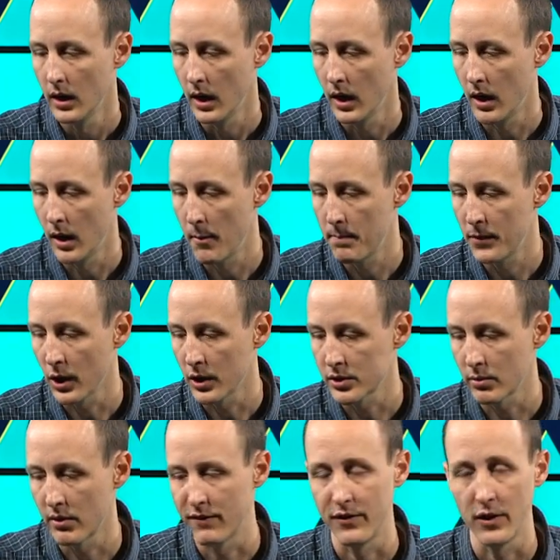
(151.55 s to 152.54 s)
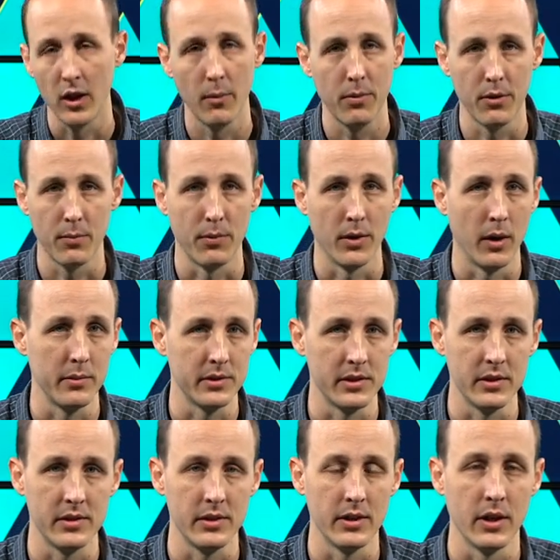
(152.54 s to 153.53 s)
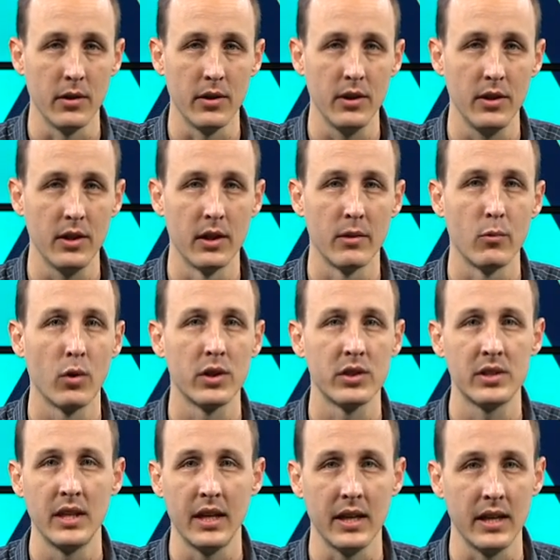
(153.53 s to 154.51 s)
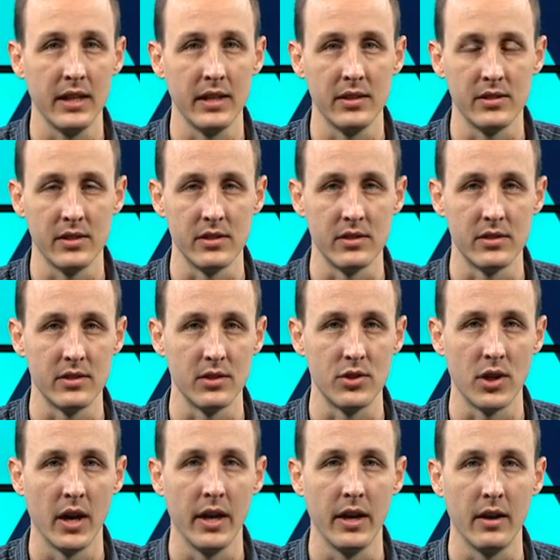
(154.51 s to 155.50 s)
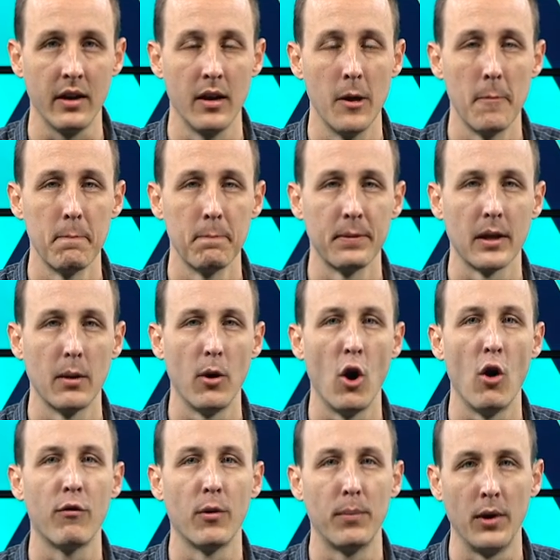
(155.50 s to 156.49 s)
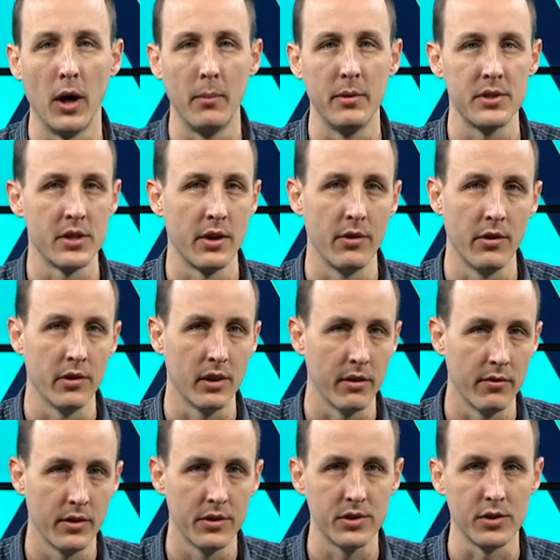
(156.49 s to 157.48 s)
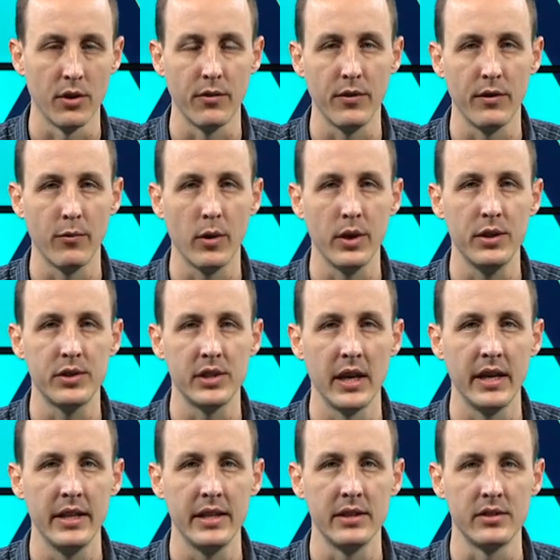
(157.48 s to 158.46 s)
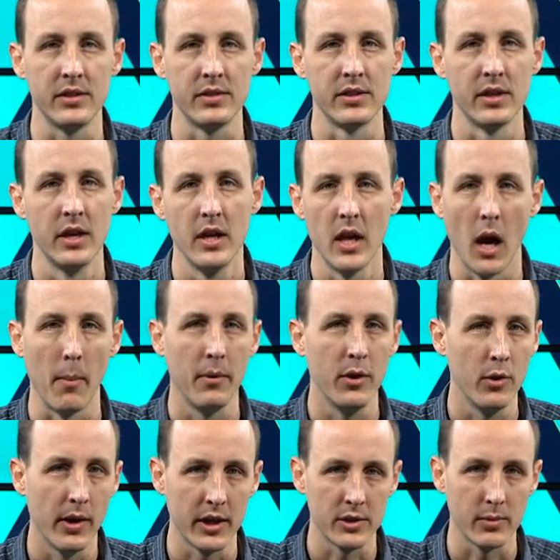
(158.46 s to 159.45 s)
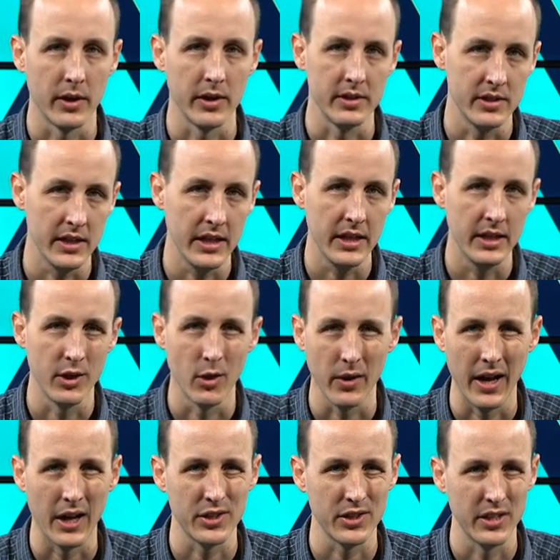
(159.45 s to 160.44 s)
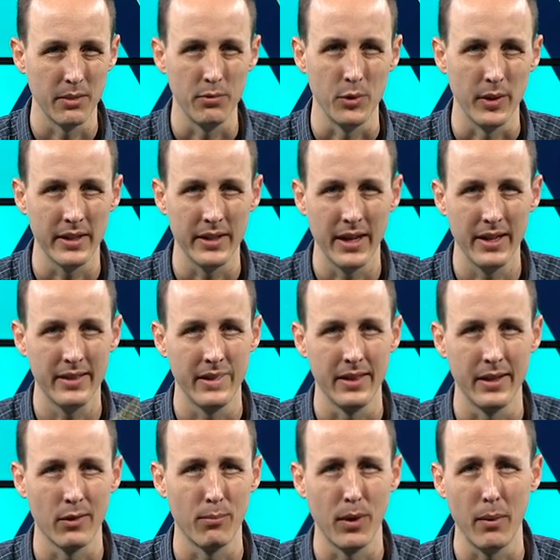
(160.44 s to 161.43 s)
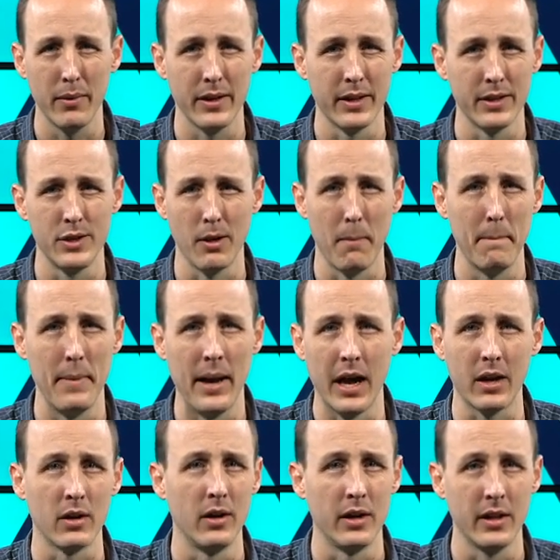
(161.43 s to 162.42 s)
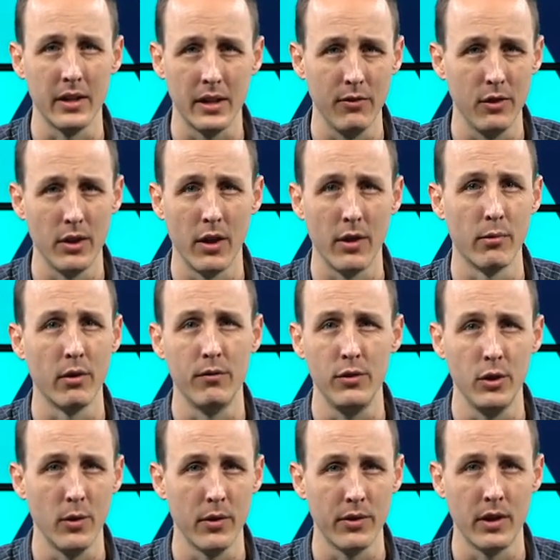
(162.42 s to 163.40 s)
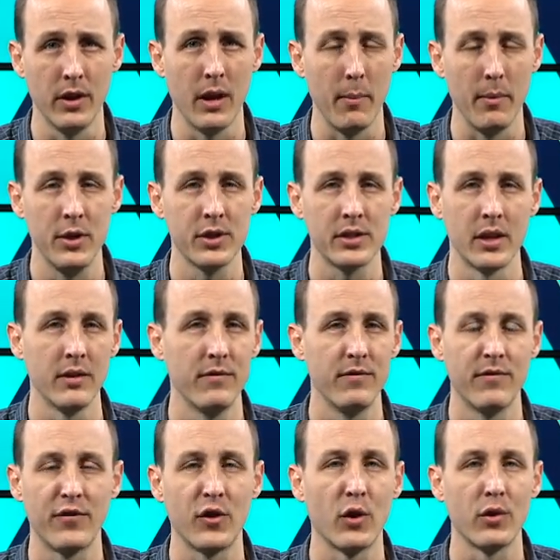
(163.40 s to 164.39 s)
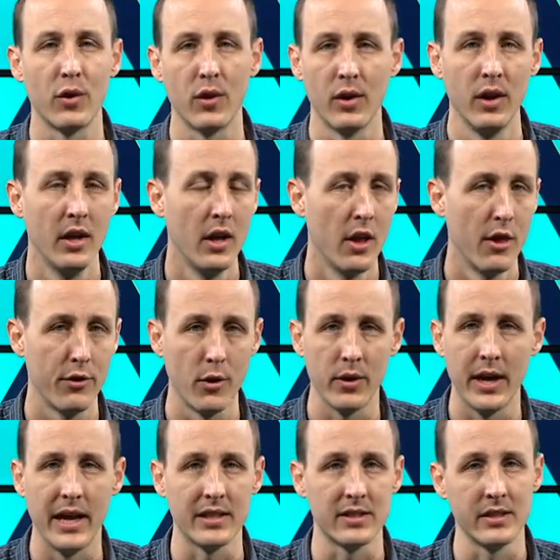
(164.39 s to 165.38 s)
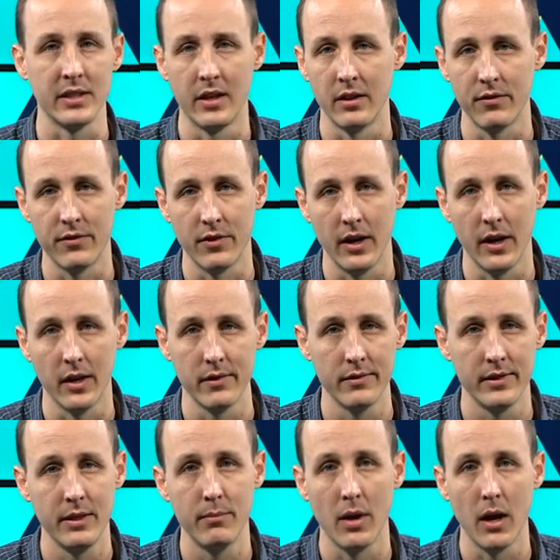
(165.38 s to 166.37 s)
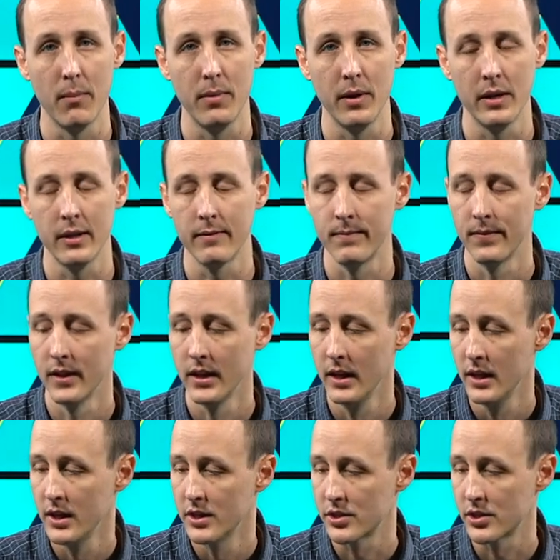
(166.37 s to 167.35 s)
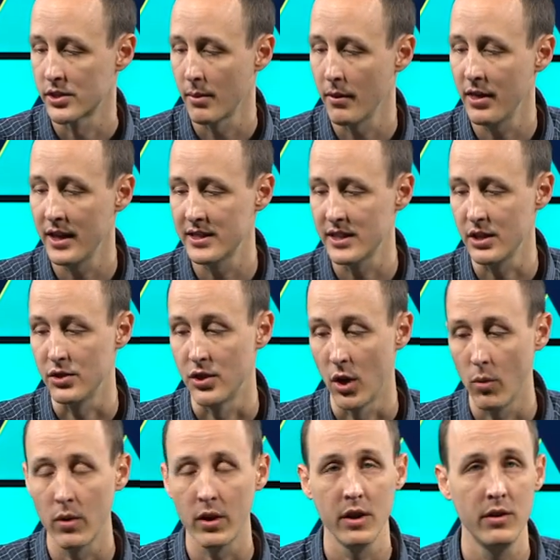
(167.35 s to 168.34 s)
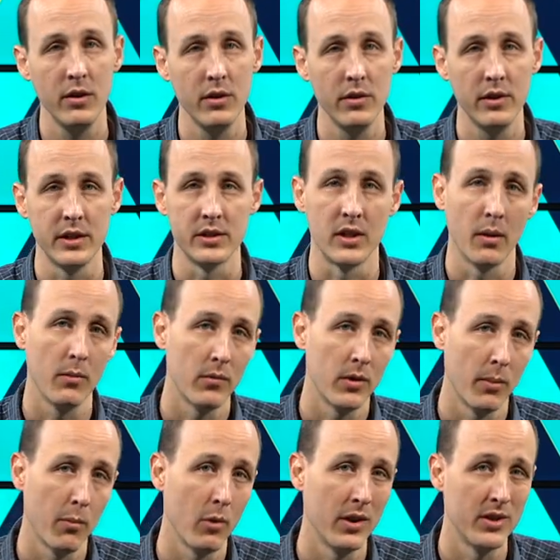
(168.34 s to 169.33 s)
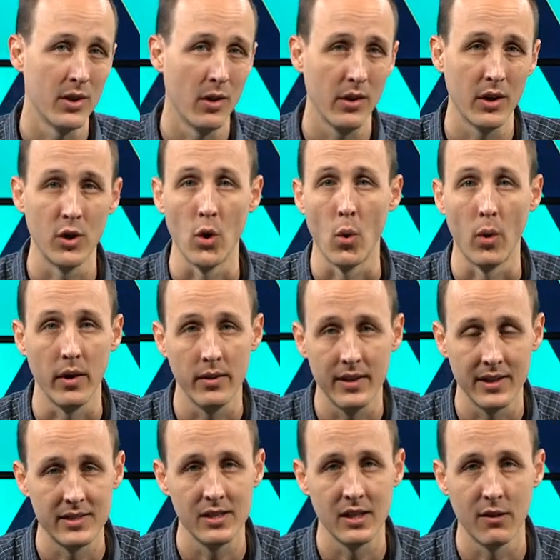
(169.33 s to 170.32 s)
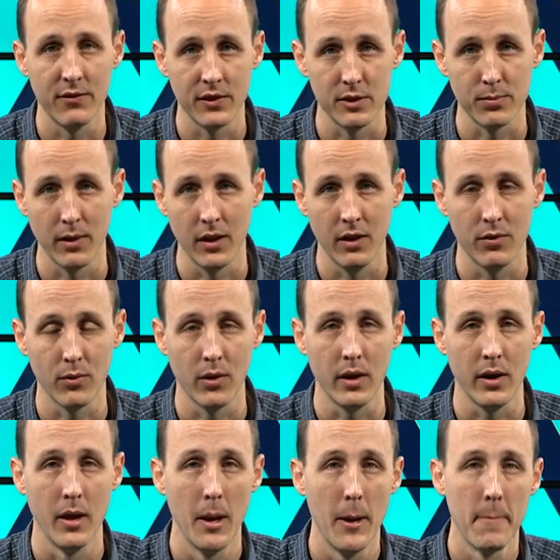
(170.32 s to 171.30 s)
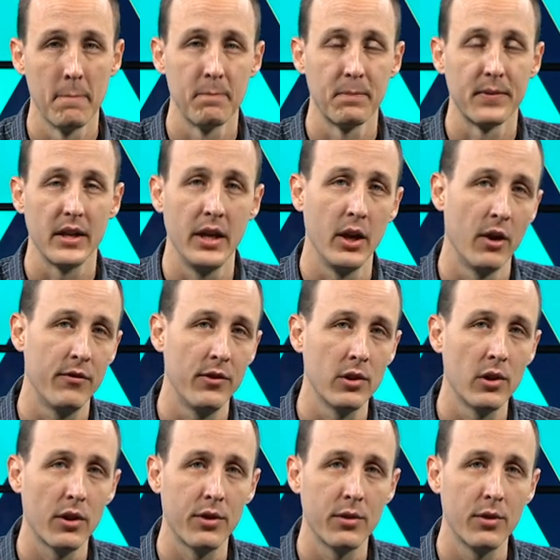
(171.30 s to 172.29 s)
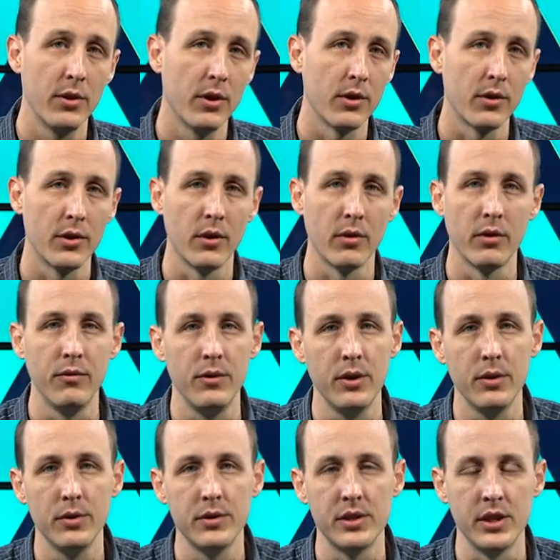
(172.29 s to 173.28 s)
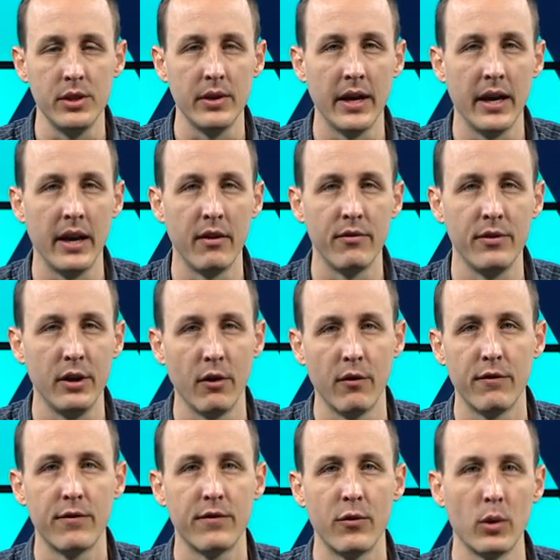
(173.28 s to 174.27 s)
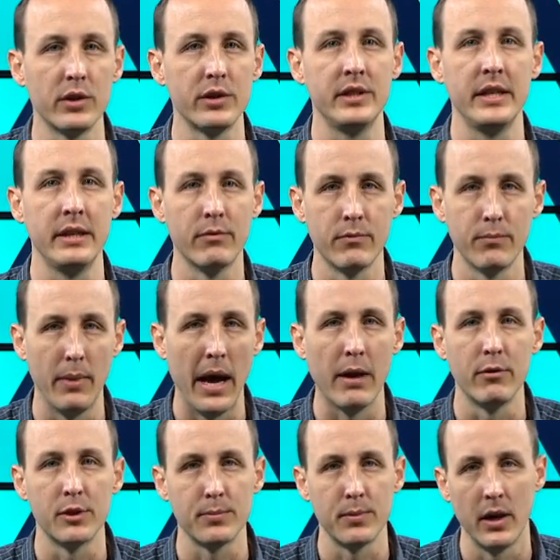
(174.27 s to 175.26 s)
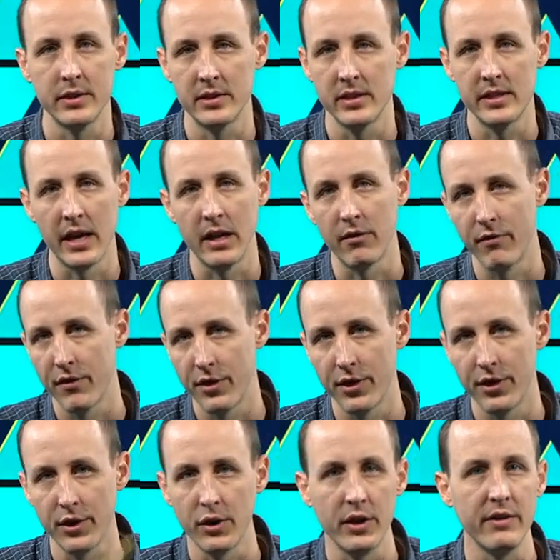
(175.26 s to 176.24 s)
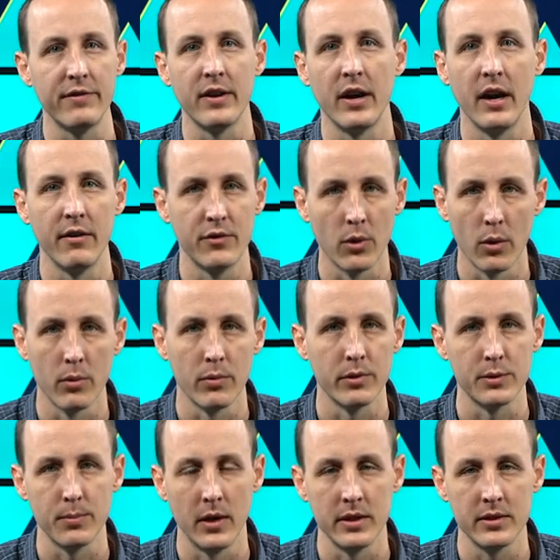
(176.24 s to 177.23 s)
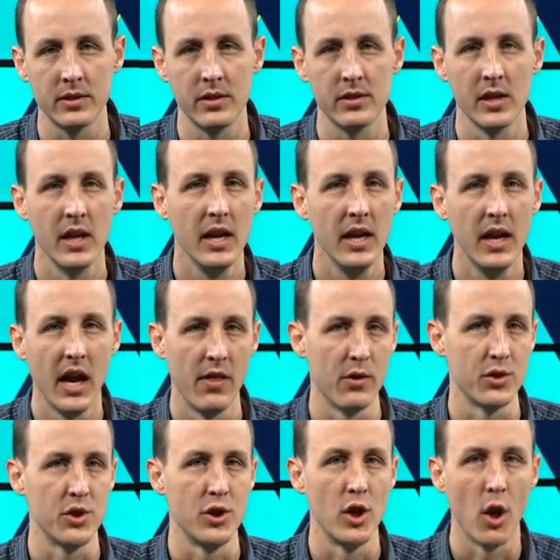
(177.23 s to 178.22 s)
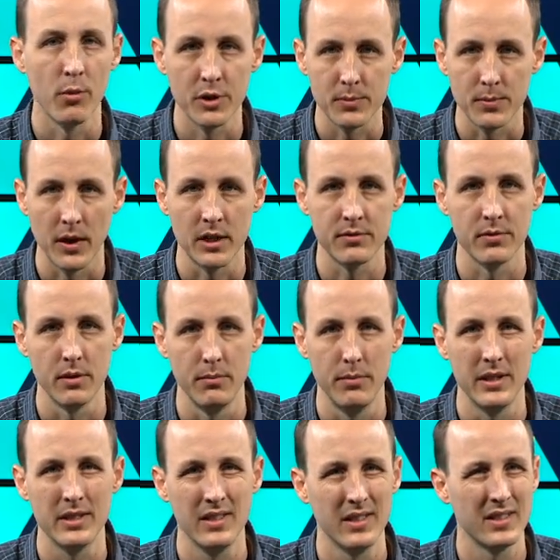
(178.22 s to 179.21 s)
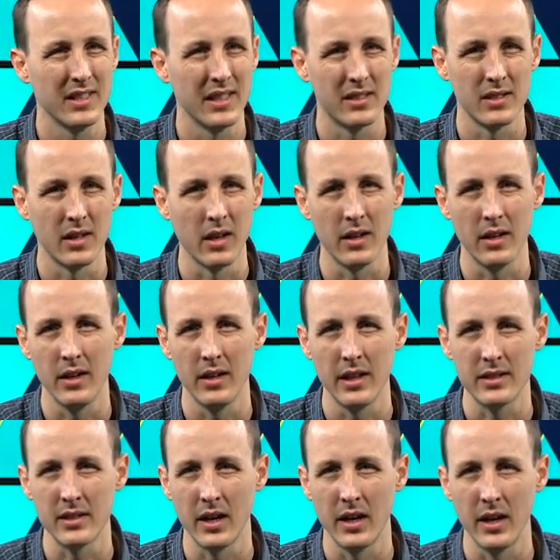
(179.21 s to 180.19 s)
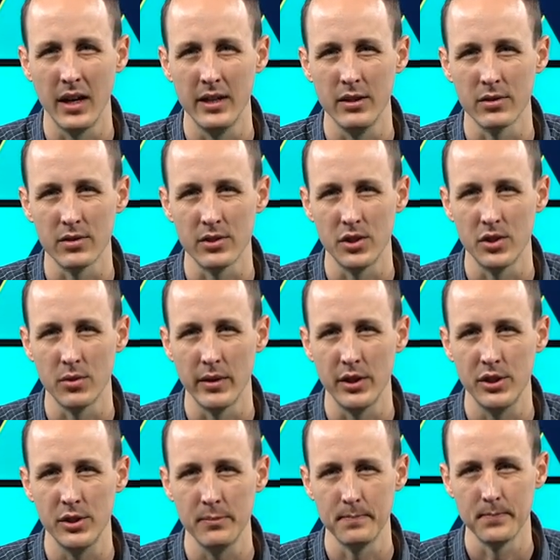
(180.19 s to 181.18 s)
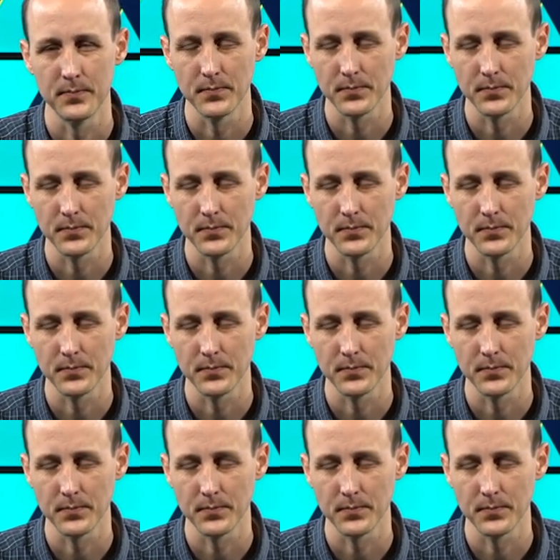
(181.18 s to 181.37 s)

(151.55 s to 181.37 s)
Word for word: Um, you also want to follow up with your promises. You know, the worst thing is, is to try and overpromise and underdeliver. So if, if what you say is is I'm gonna do X, Y, Z, and you don't actually end up doing that, then they're probably gonna jump back on and give you another review with it. I mean, you're just gonna further throw gasoline on the fire, in my opinion. So some of the things that you don't want to do is no, number one, don't ignore it. That's self-explanatory. You know, if you look through your, your reviews and you have, you know, 14 bad responses out of 35 total responses, and there's no response from the business, that's not a that's not an ideal situation.